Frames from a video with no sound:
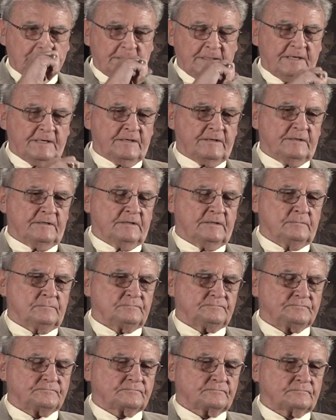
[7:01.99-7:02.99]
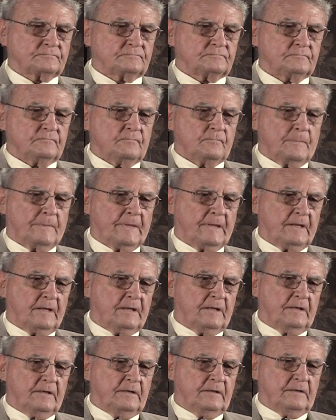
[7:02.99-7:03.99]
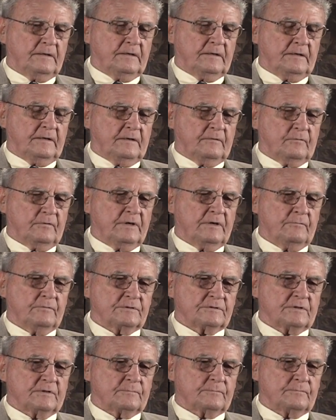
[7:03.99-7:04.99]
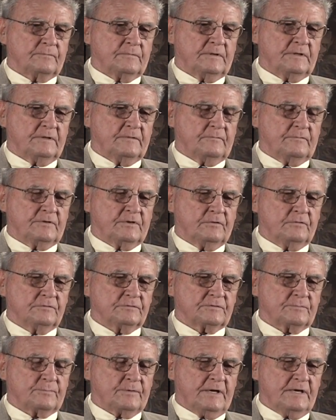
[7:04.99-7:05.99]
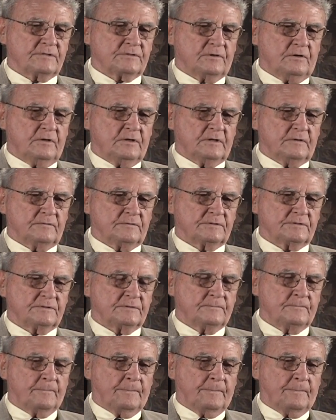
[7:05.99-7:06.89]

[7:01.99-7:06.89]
And um, it really was a total surprise to all of us.